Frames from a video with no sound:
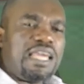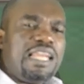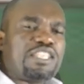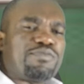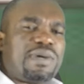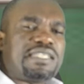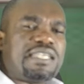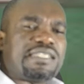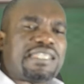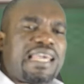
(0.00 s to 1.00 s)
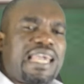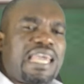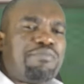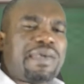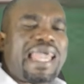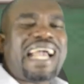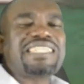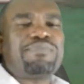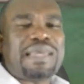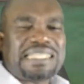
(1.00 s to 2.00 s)
In as much as there can be
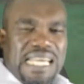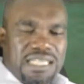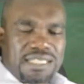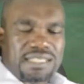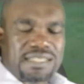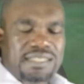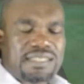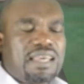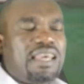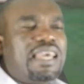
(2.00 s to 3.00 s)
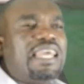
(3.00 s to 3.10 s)
expectations,